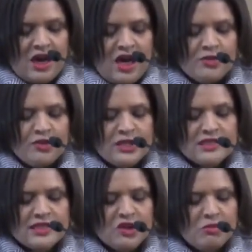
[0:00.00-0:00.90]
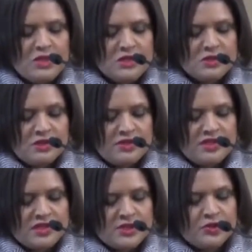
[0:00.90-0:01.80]
offering settlement
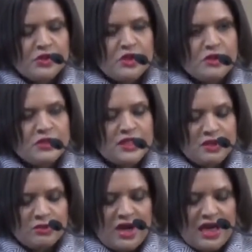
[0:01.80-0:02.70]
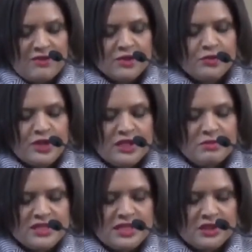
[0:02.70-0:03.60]
services for newly arrived freedom
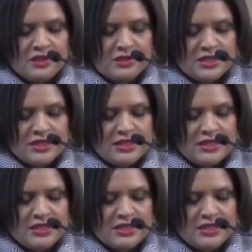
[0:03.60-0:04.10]
seekers